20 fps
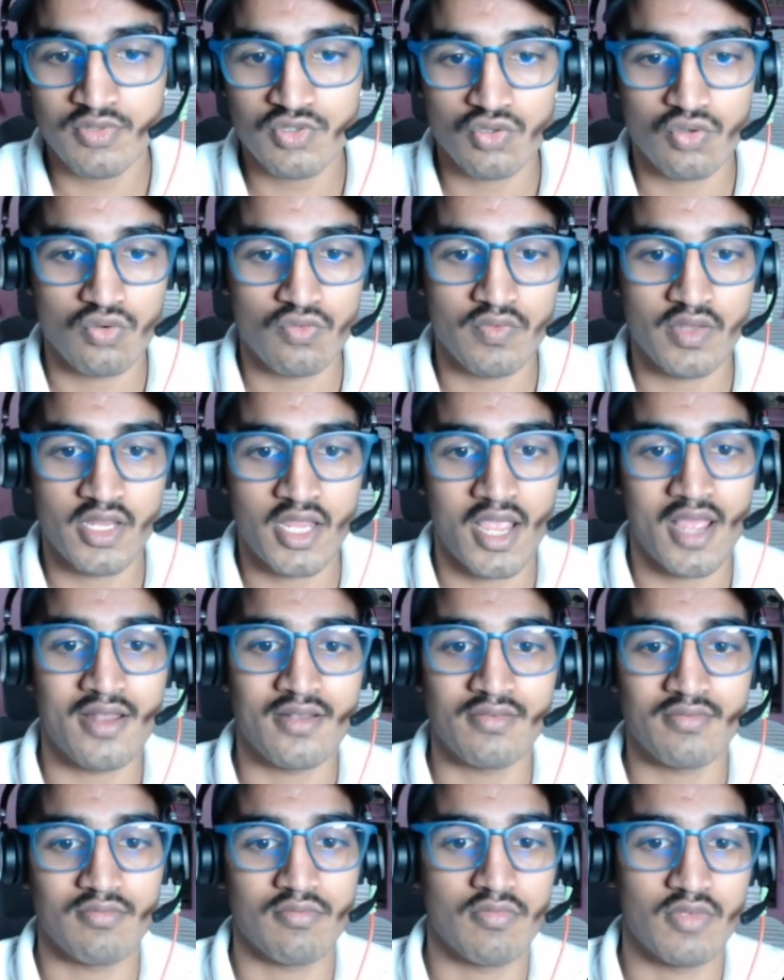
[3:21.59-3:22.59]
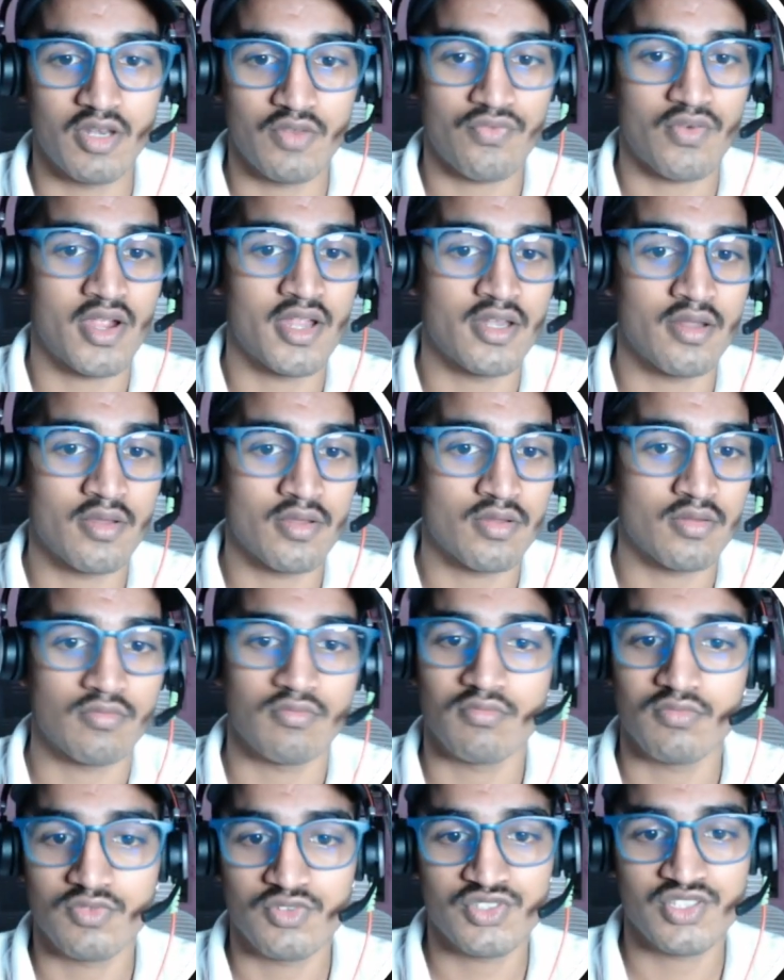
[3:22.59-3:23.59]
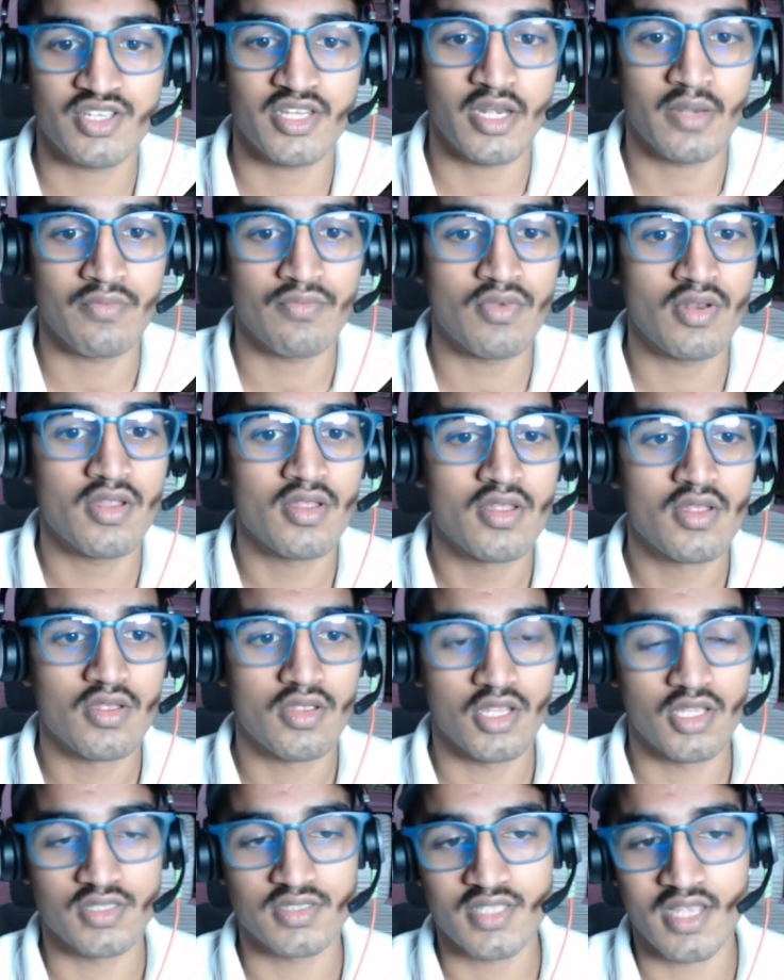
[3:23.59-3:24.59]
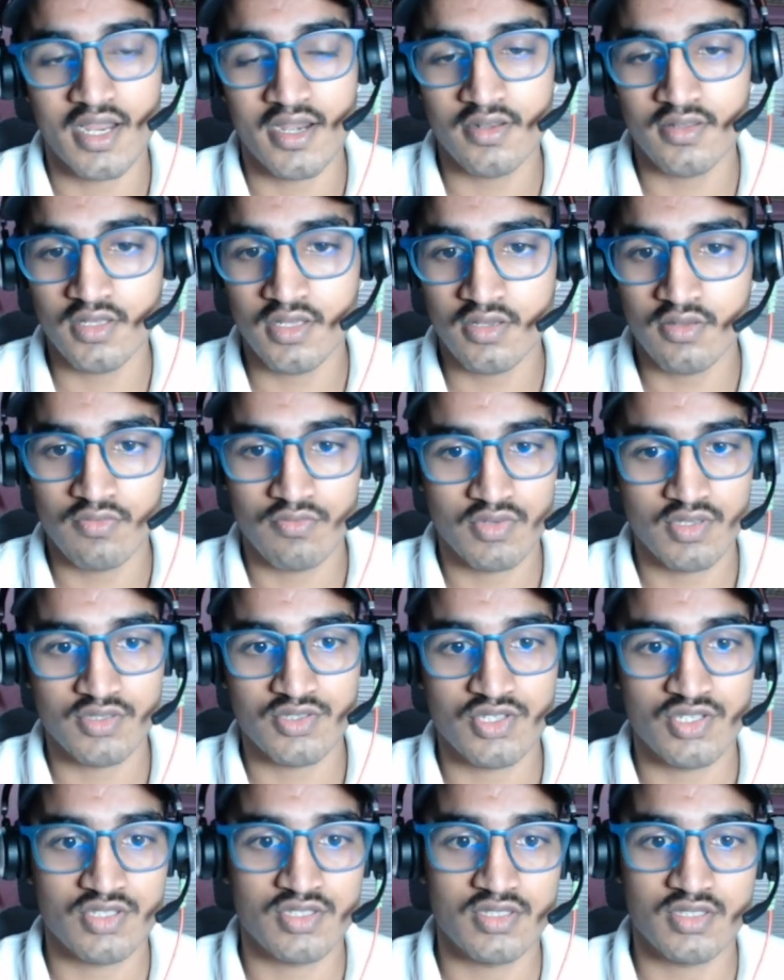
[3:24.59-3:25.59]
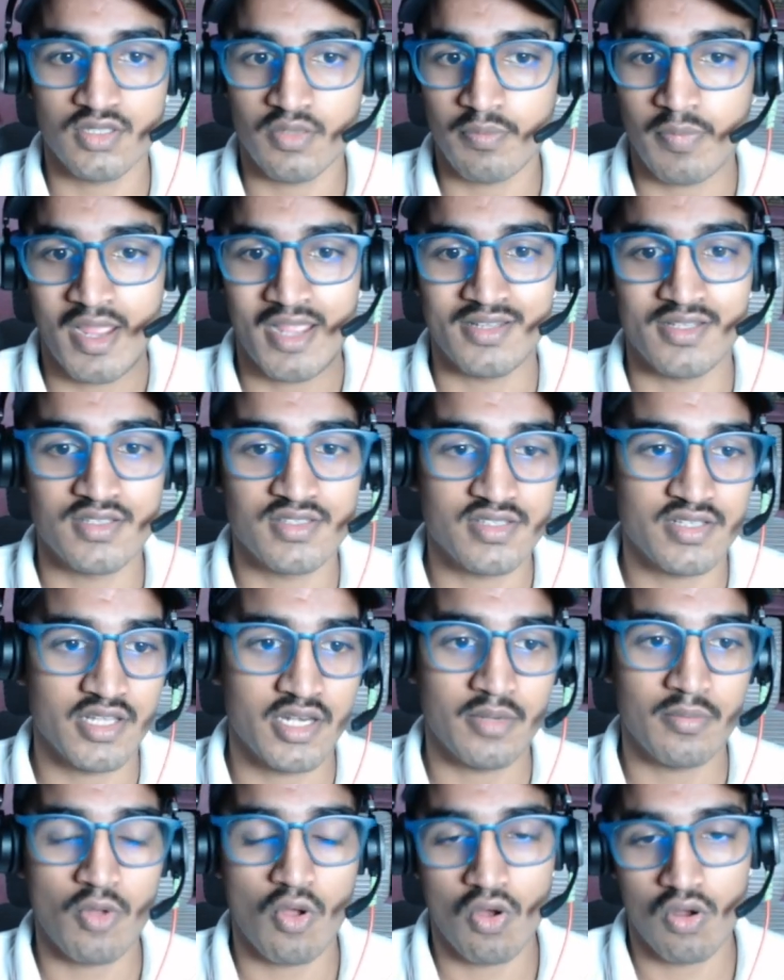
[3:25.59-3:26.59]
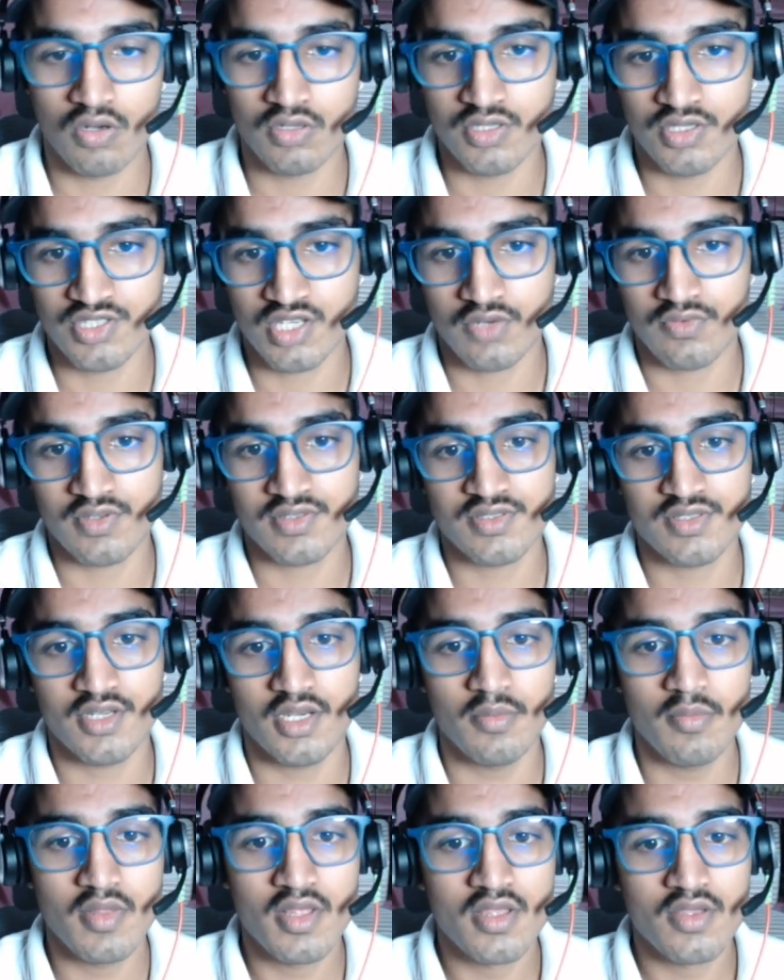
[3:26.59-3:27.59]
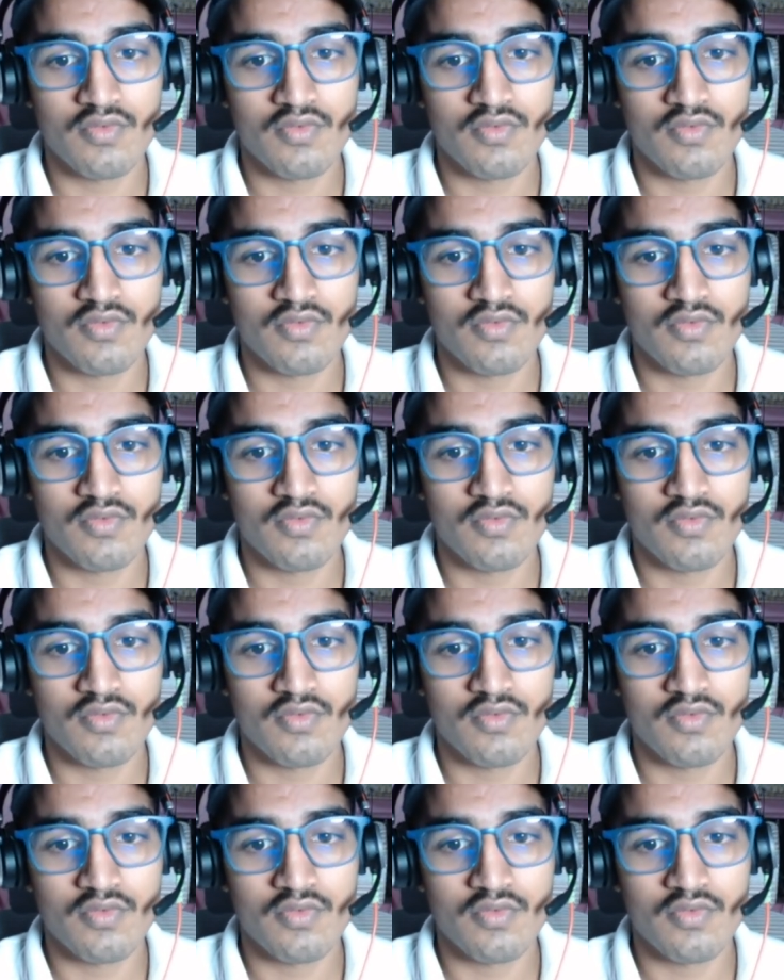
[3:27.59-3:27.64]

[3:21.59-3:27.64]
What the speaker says: So we can define a script inside the, which is the Python script or the JavaScript.